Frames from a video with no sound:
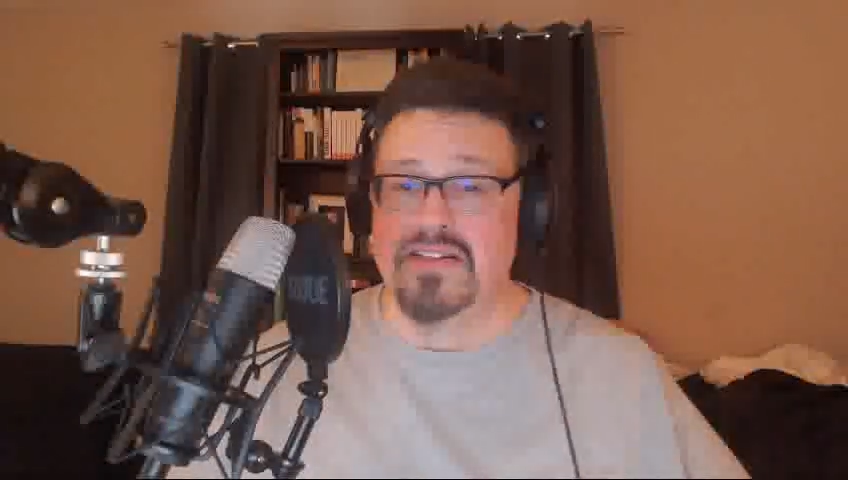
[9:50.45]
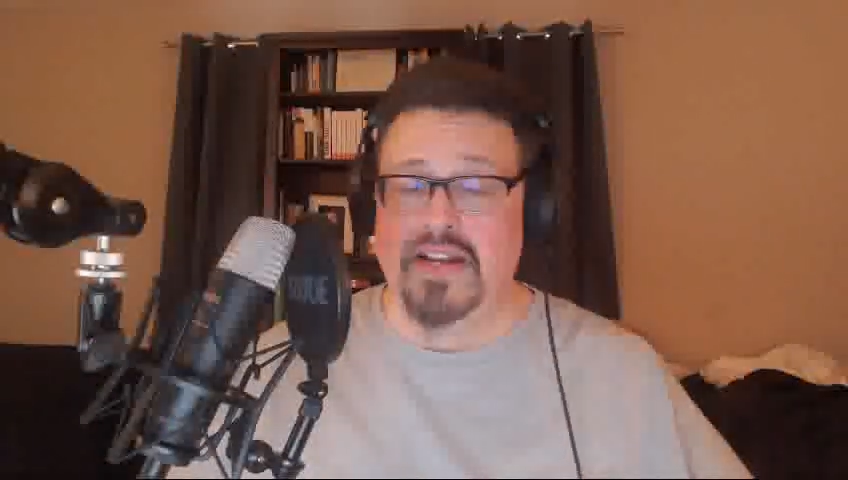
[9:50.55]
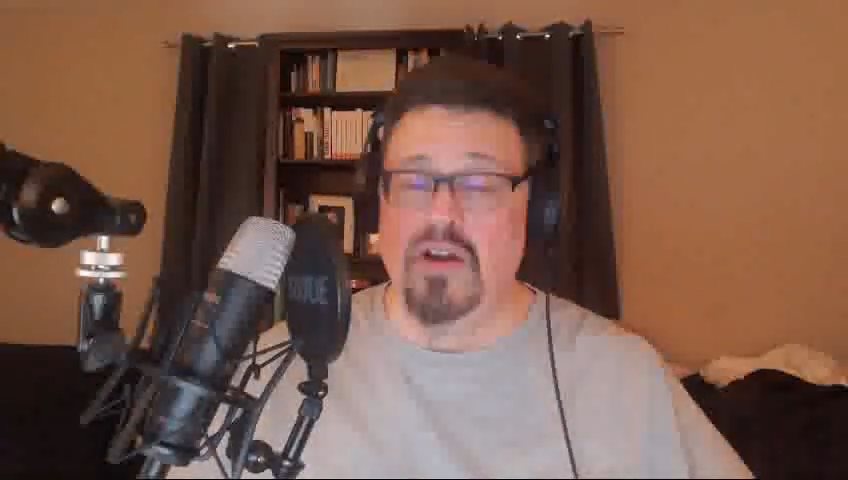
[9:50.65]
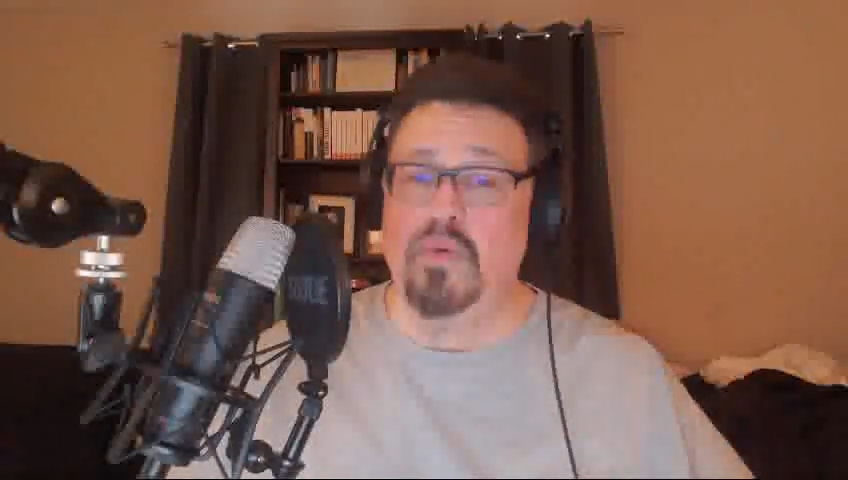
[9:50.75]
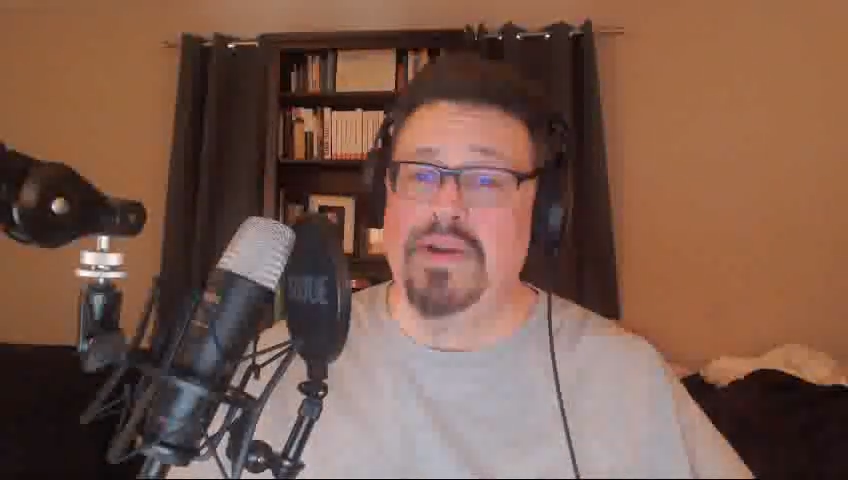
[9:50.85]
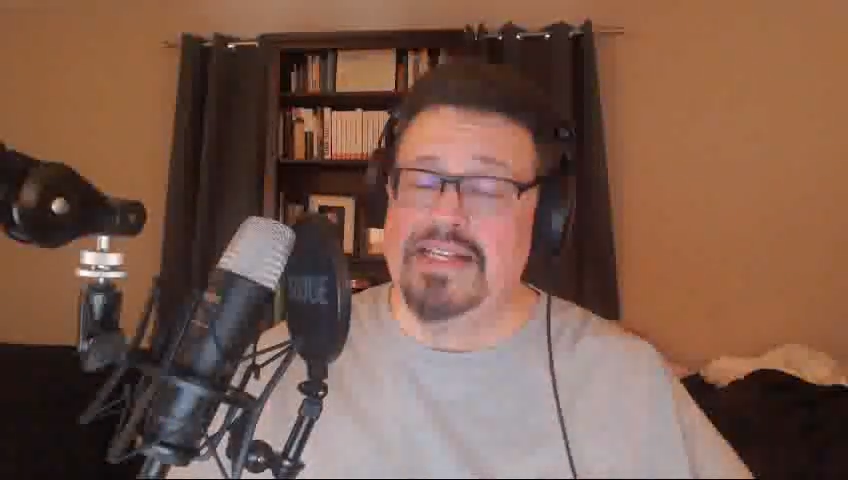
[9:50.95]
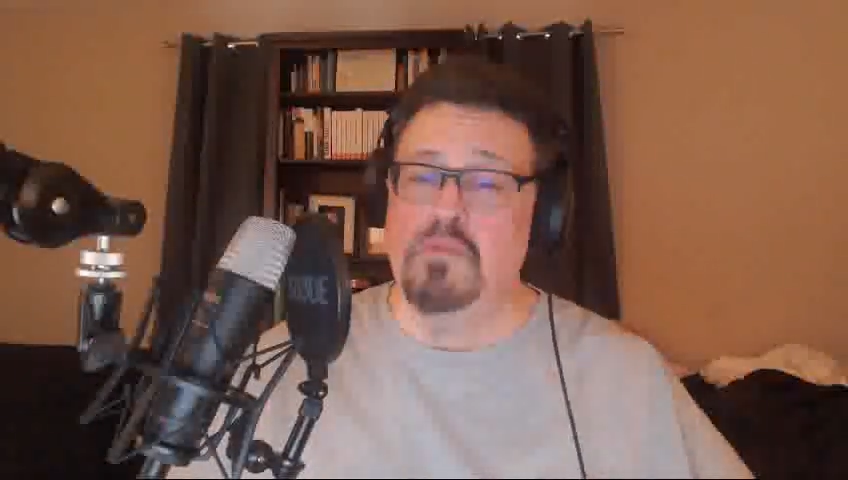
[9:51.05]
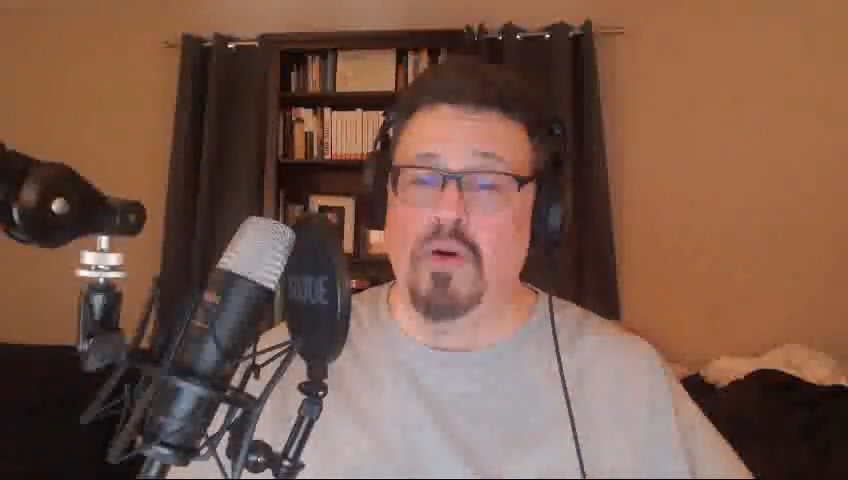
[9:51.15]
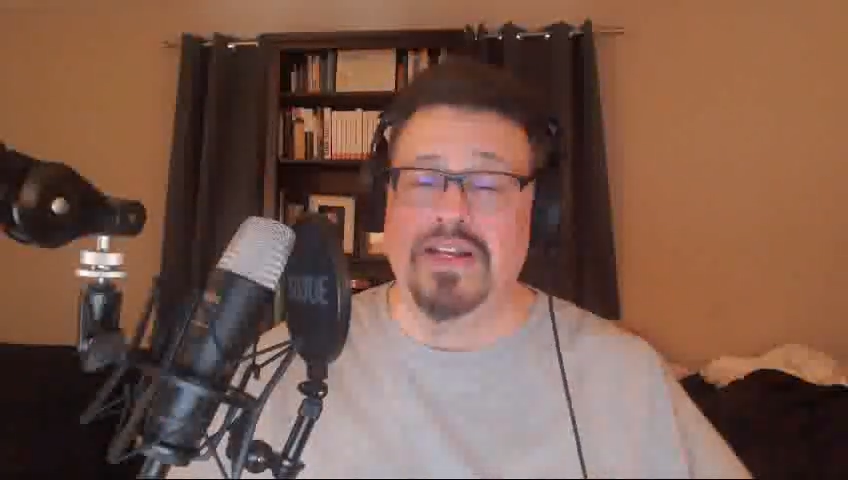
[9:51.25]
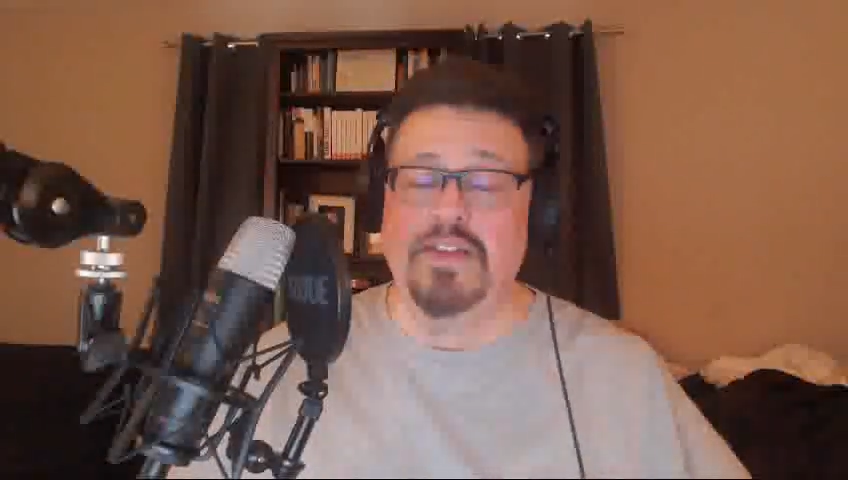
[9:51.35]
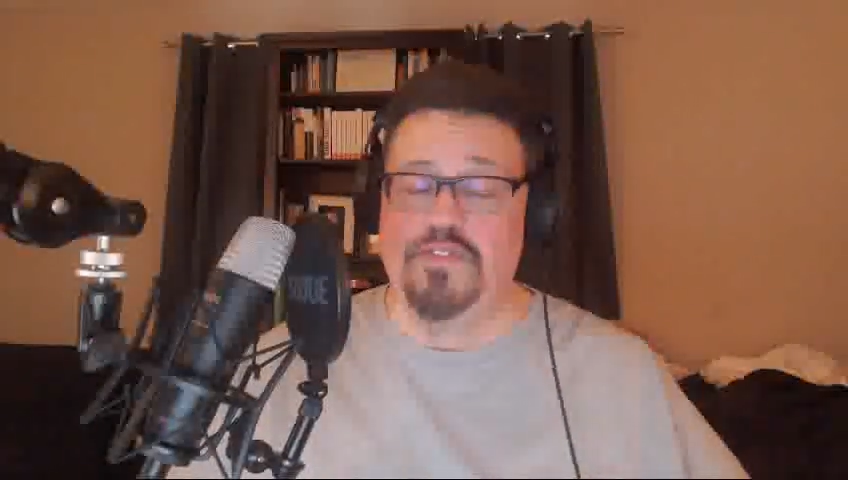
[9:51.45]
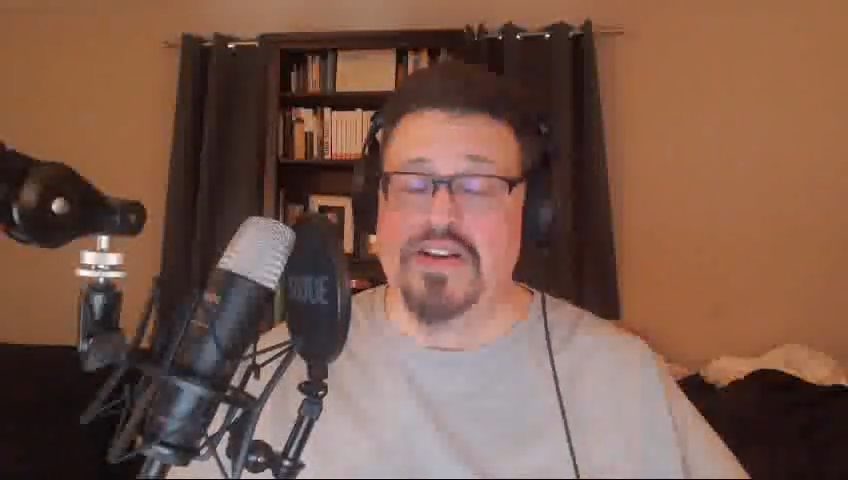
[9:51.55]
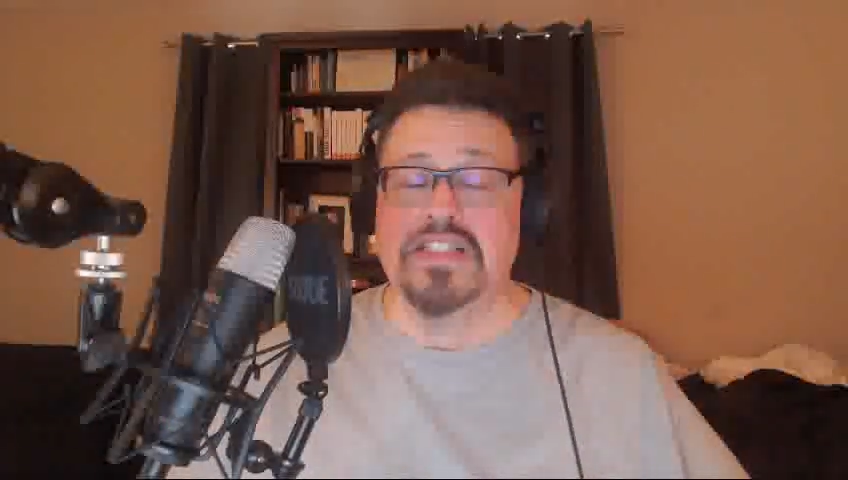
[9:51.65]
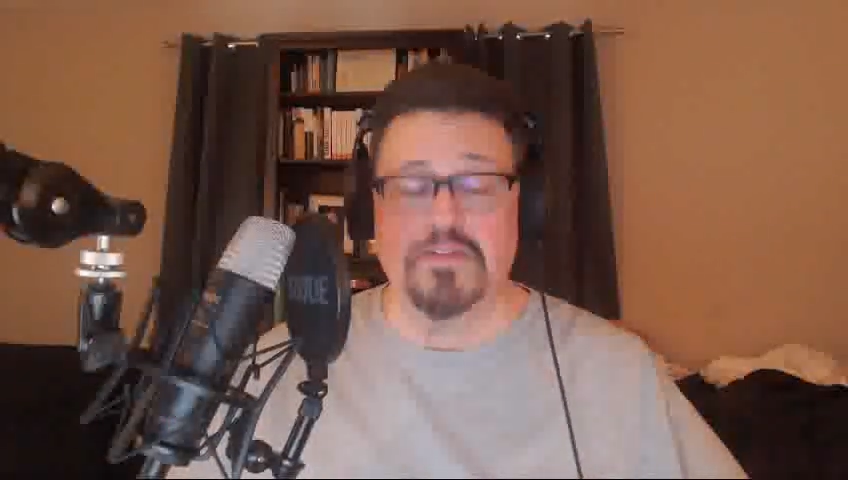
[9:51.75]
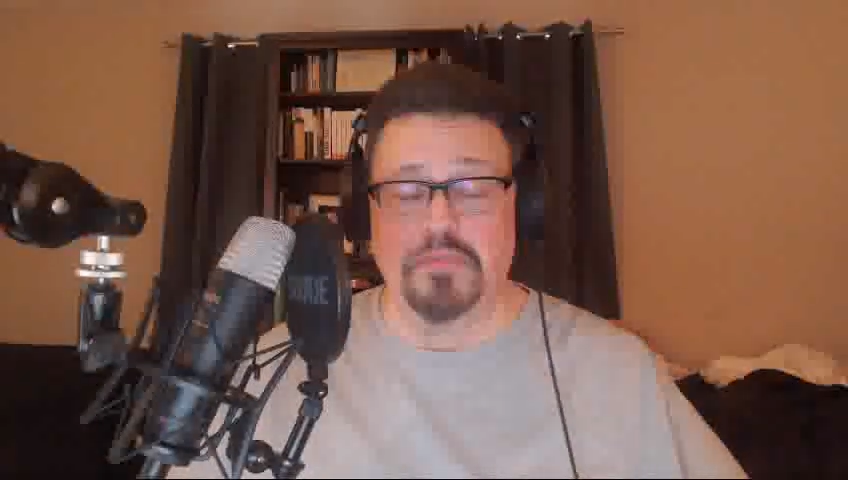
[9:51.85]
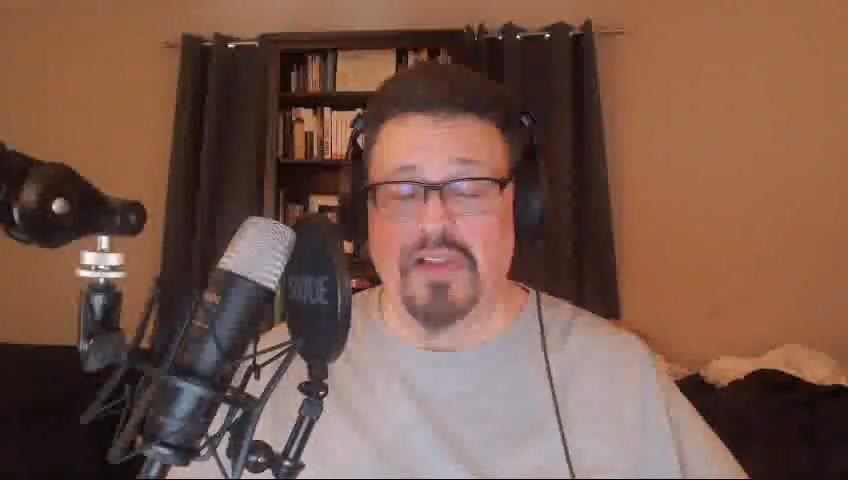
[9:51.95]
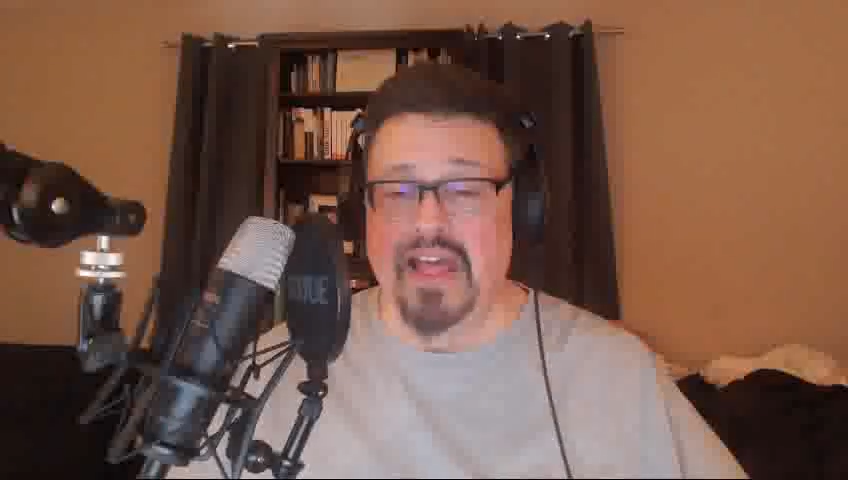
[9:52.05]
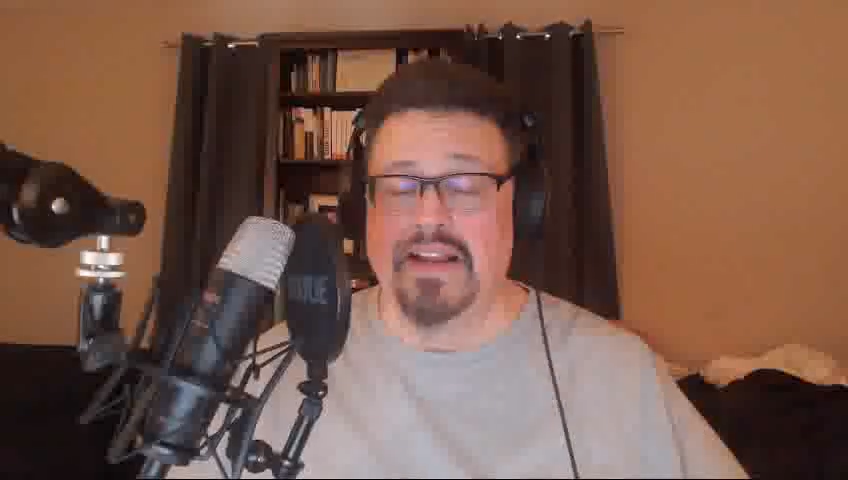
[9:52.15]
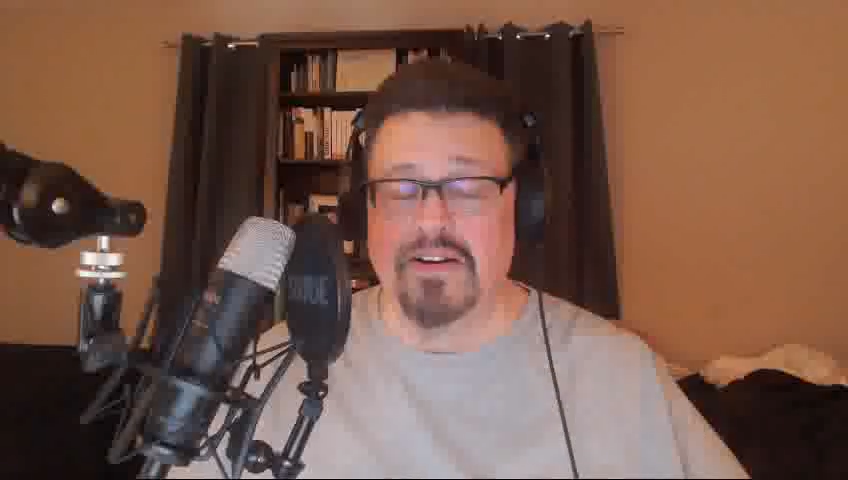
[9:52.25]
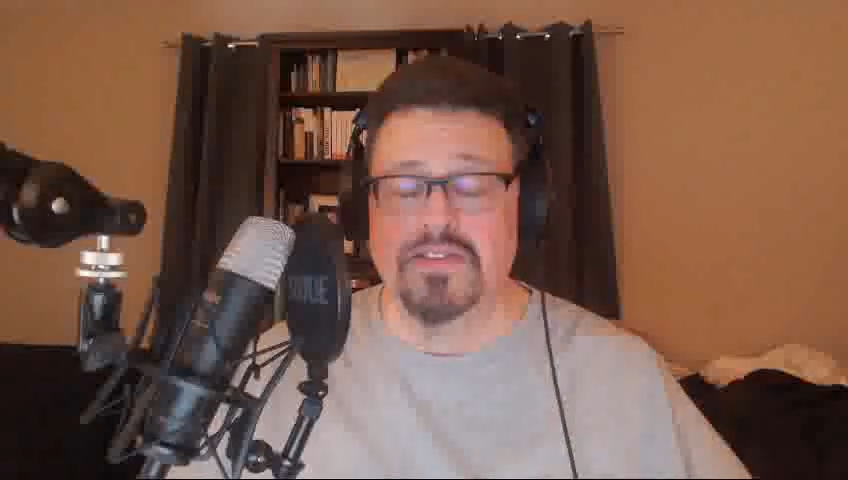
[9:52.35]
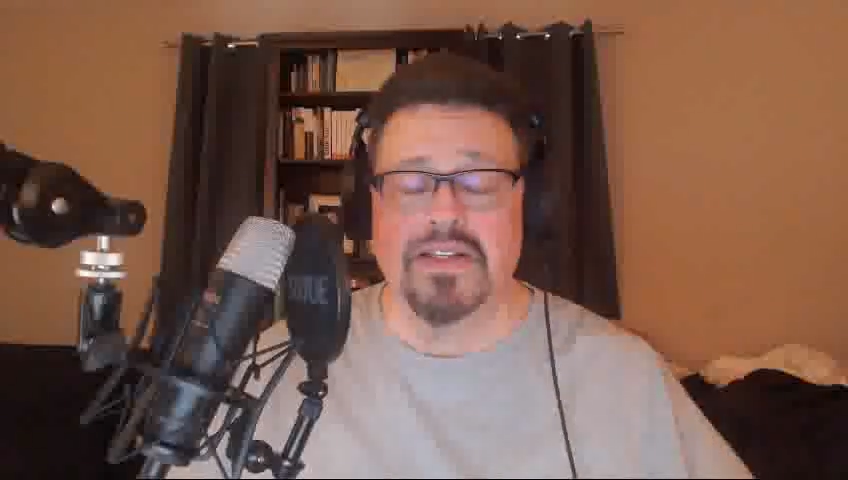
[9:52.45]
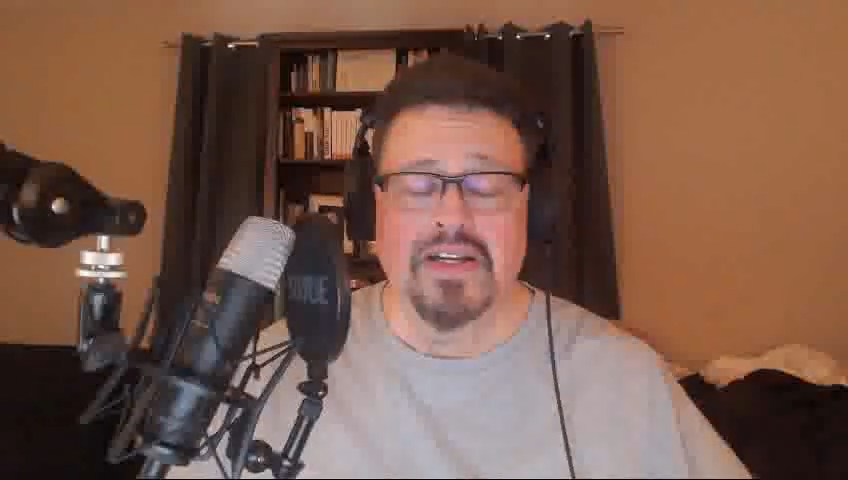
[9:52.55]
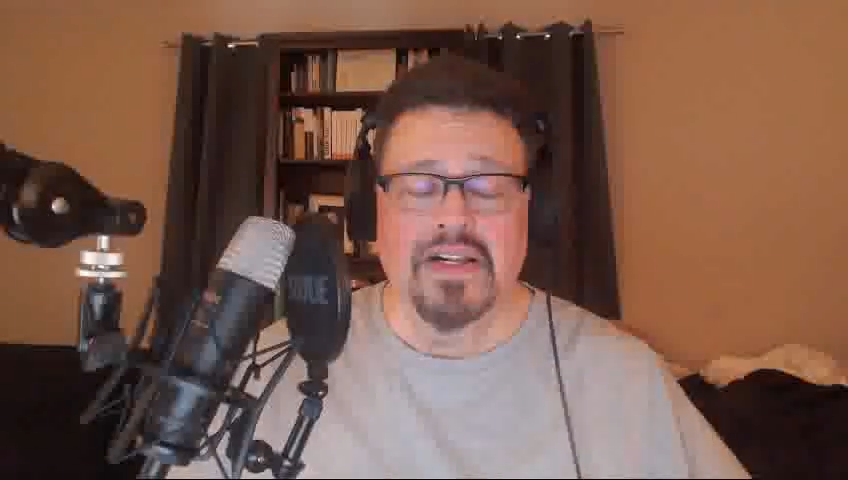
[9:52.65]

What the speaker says: I know we need more defensive players.